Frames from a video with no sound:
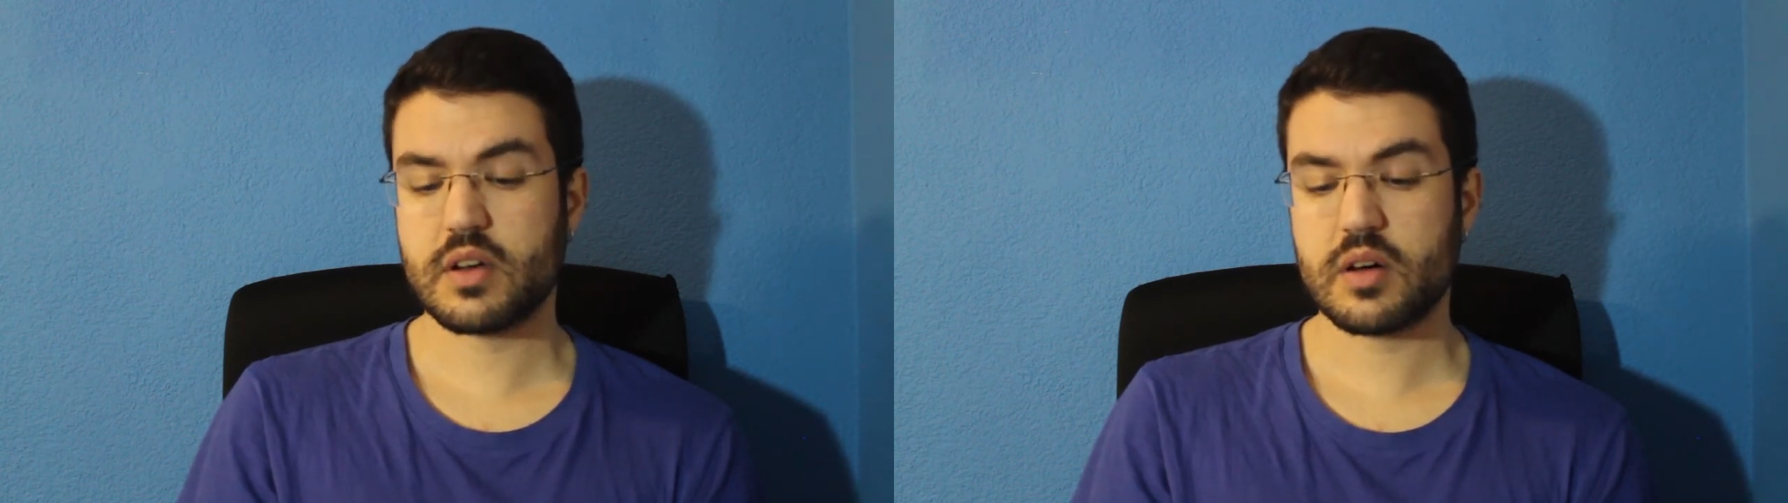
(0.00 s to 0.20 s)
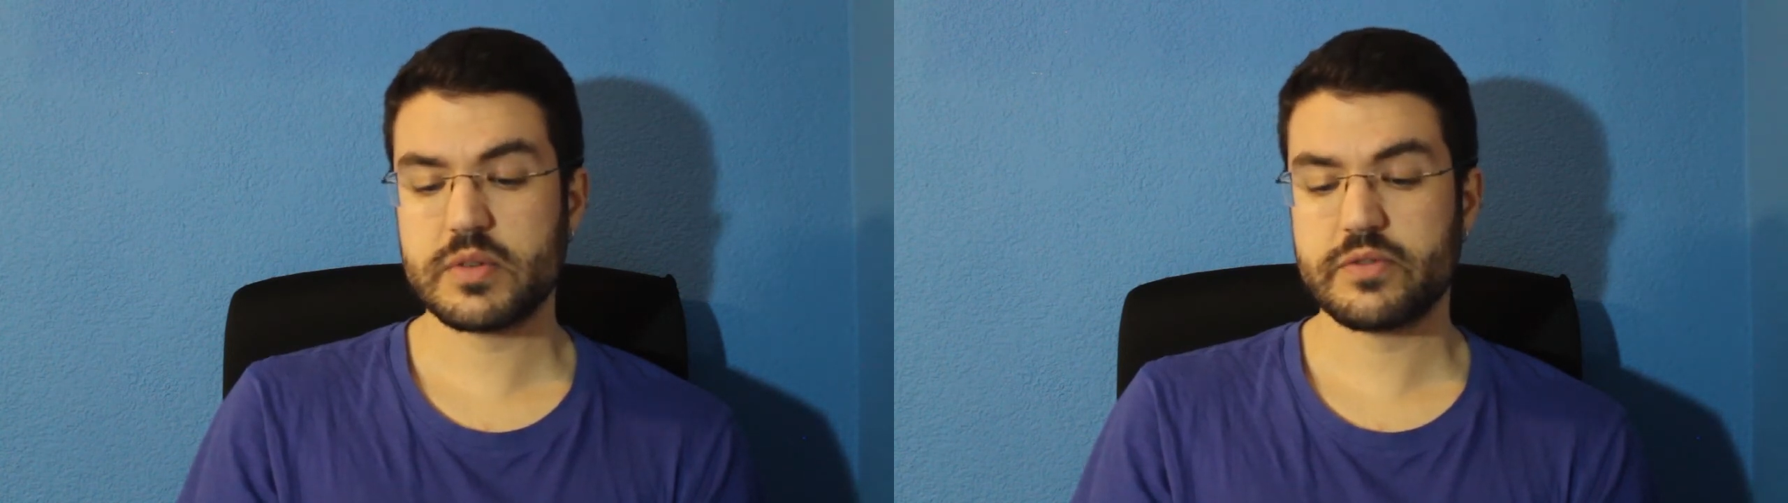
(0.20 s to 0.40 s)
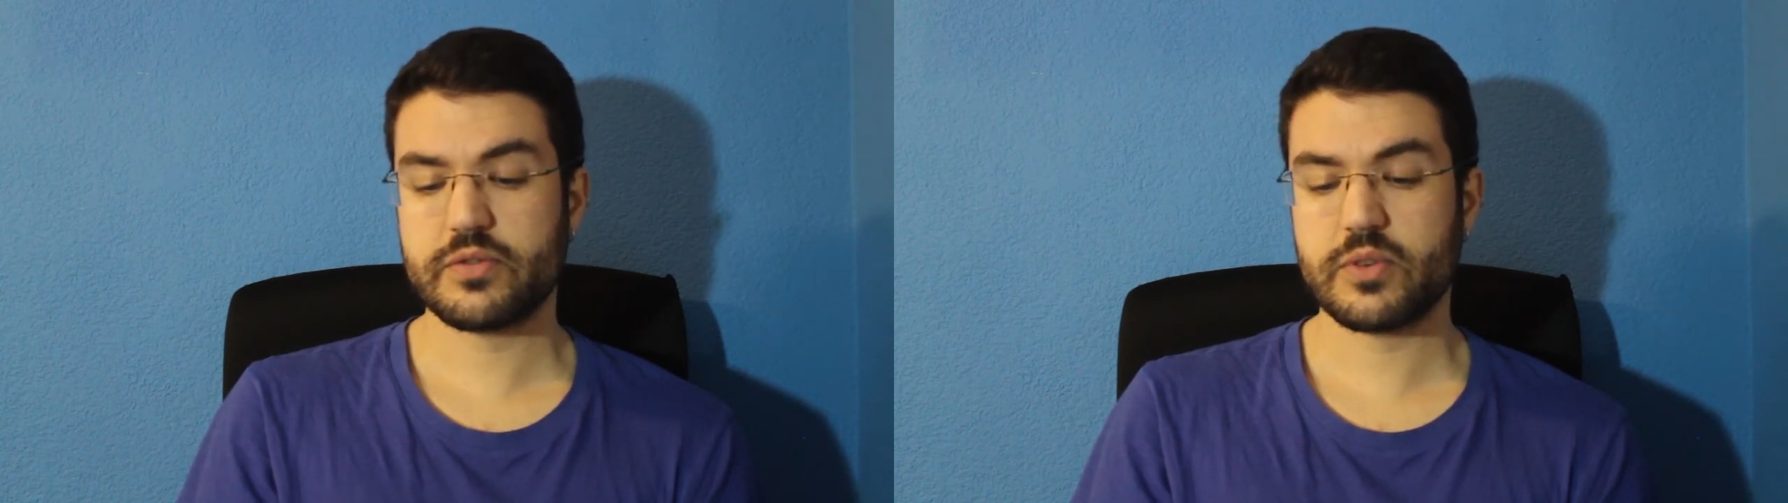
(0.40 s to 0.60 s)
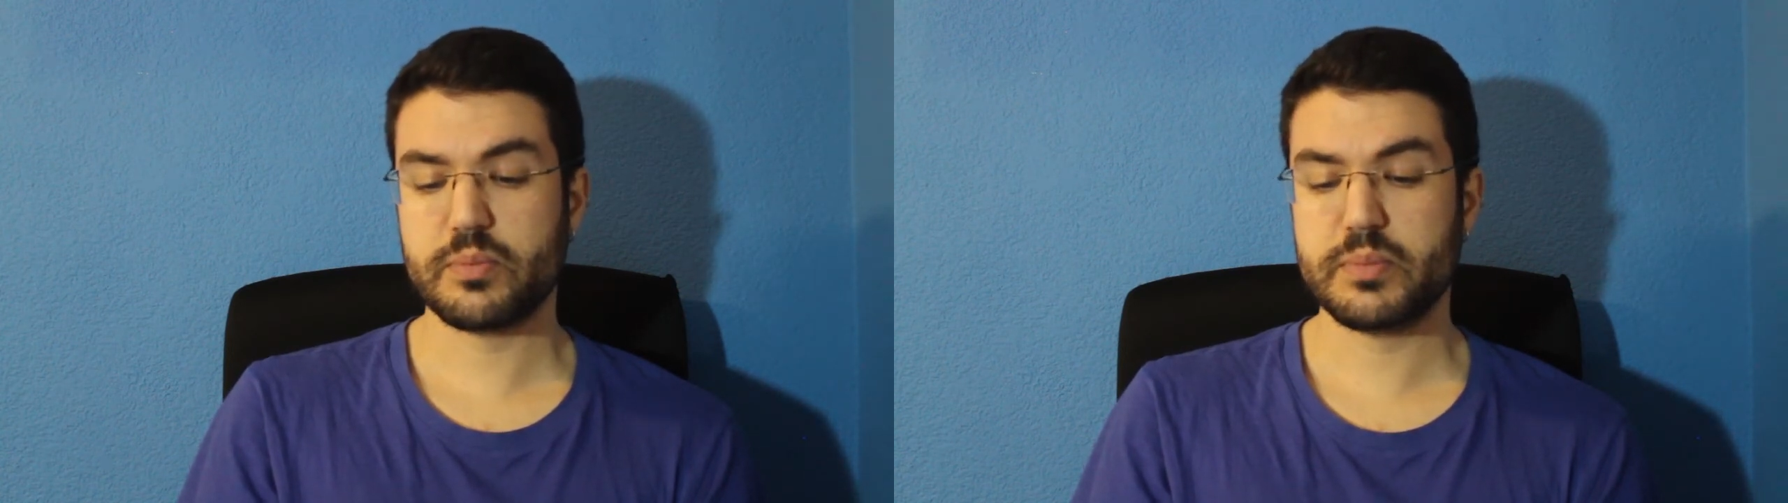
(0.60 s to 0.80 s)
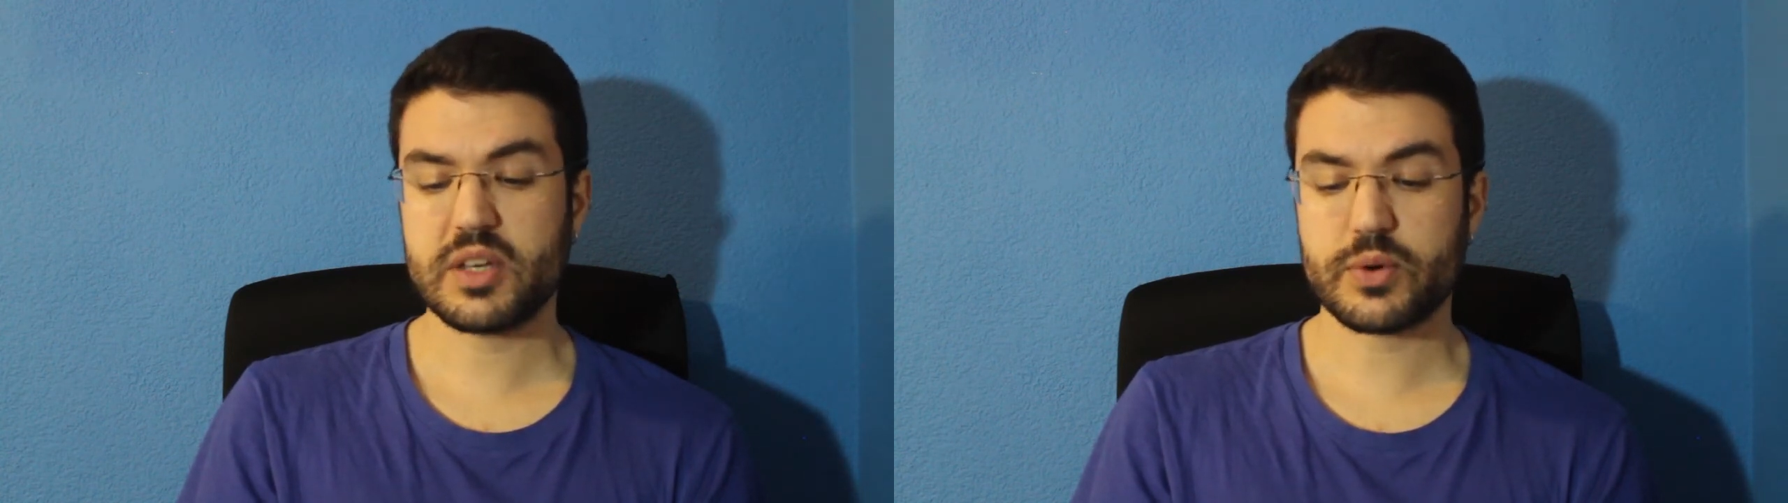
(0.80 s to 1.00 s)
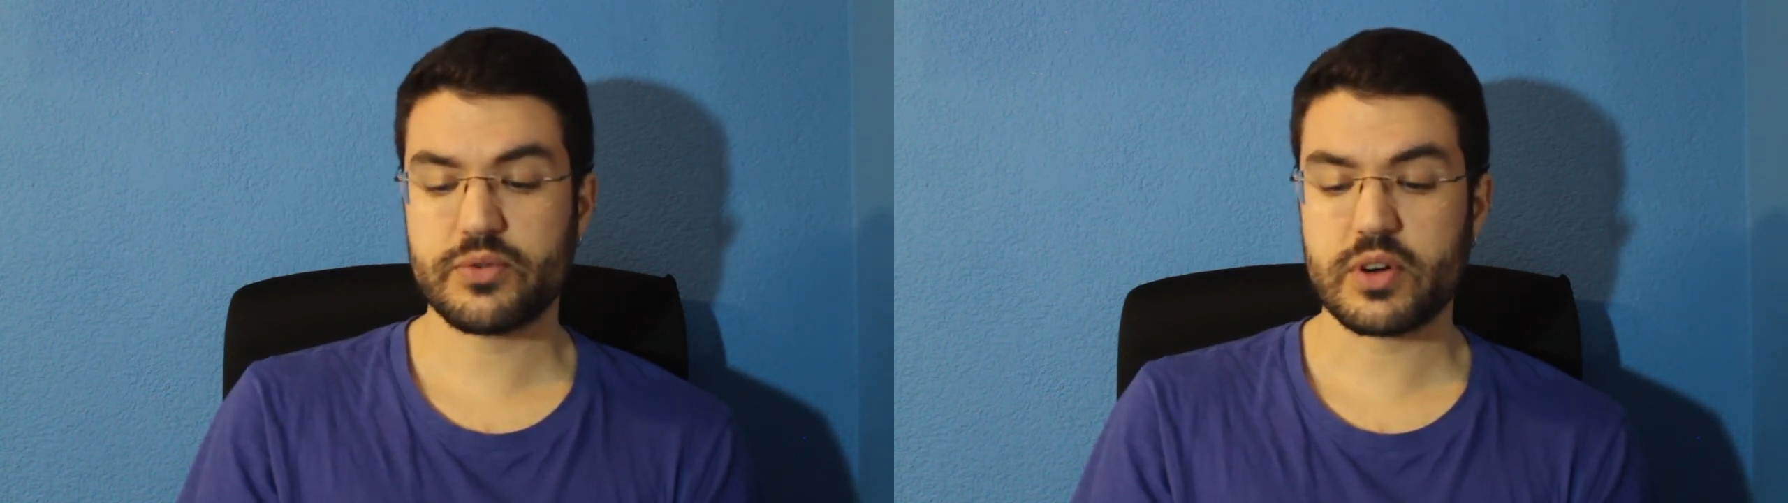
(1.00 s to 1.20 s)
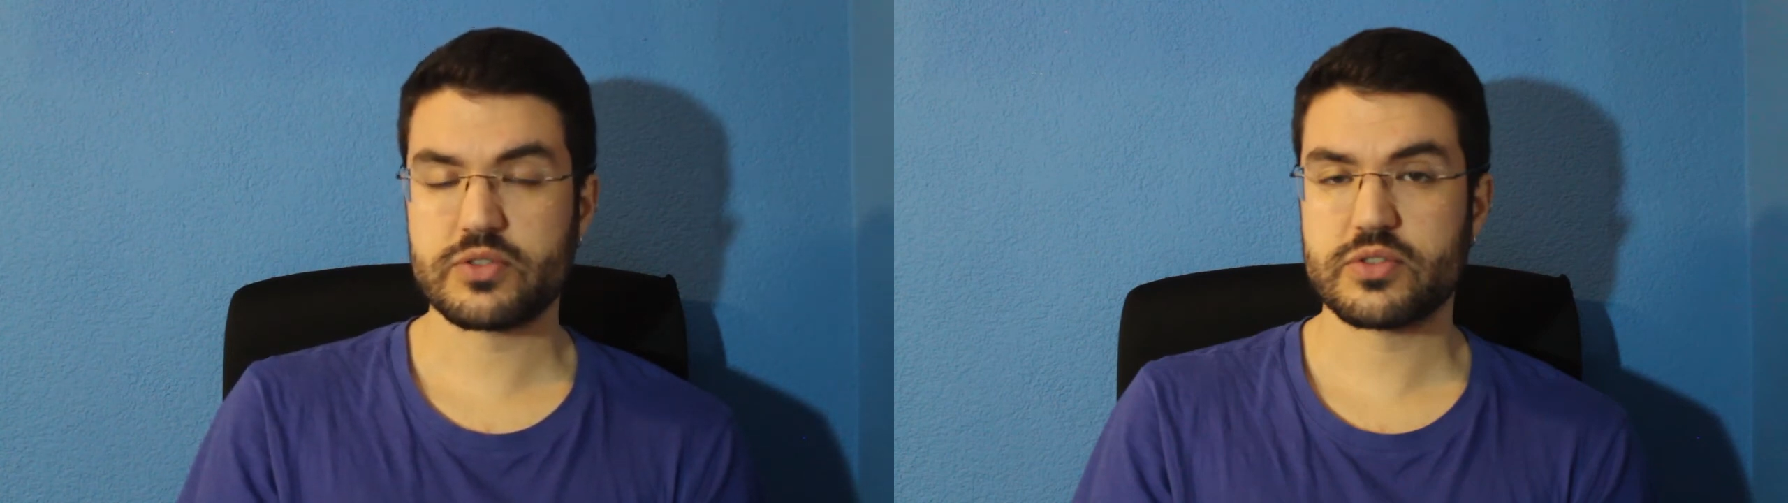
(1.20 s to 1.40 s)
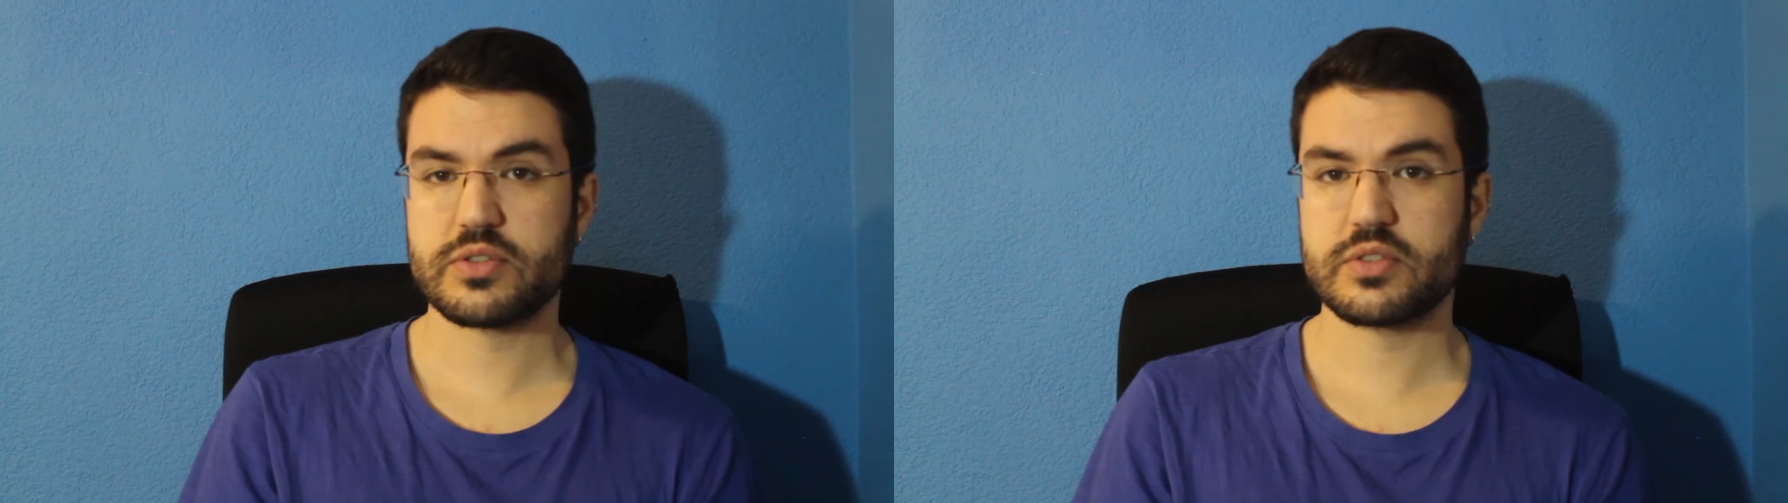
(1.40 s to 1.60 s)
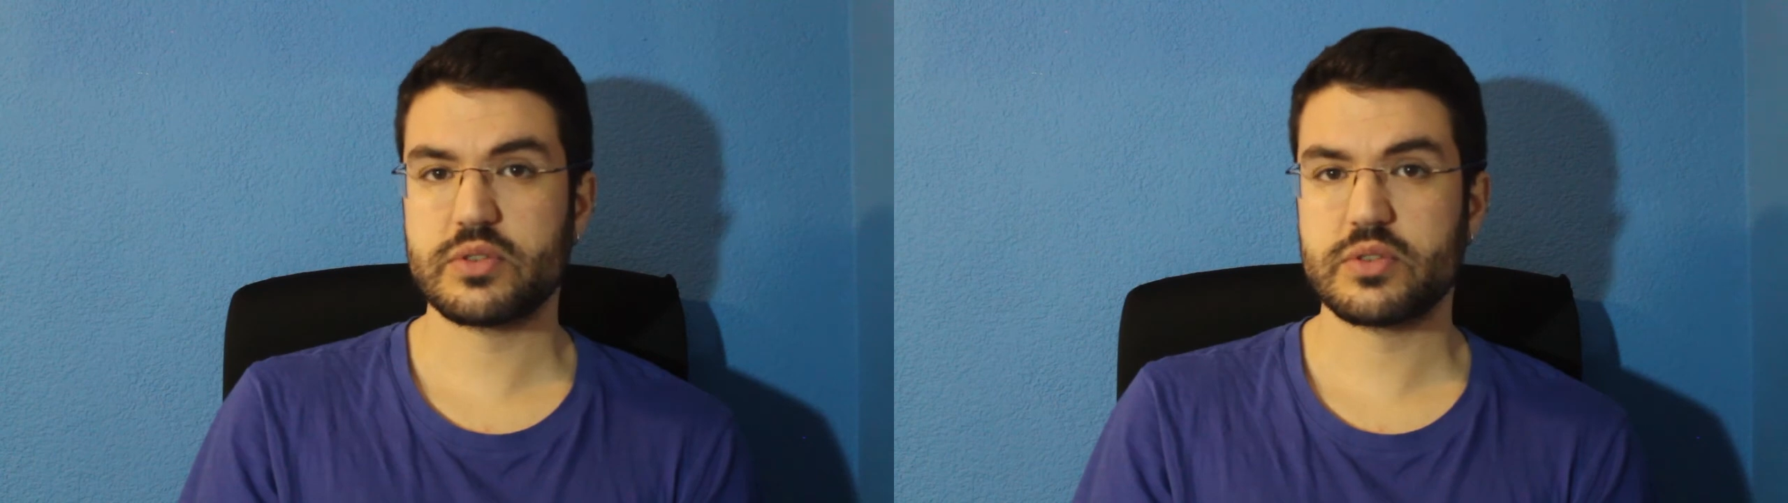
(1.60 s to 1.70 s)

common for microfunctions